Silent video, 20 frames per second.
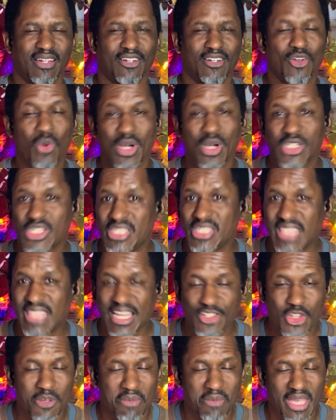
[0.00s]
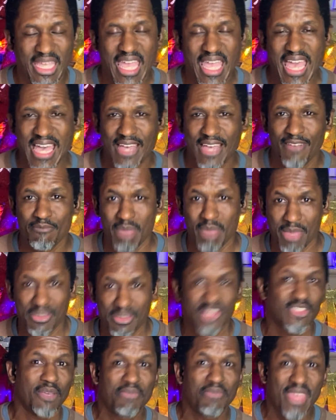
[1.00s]
Questions that you may have, maybe
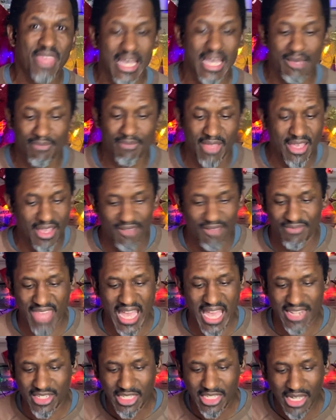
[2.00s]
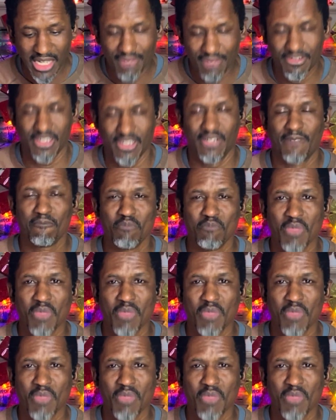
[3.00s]
something I've not covered,